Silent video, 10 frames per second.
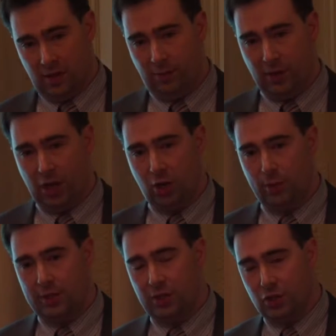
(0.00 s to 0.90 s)
the
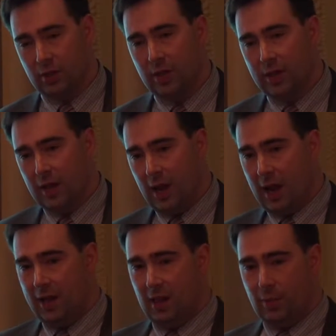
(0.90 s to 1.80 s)
economic decision,
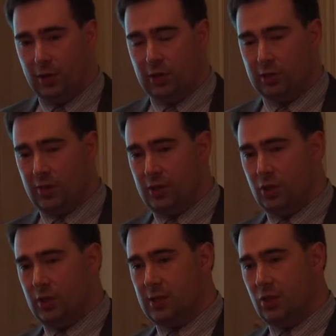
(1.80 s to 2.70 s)
and the political
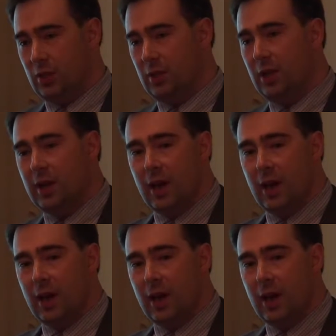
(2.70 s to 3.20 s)
transition decision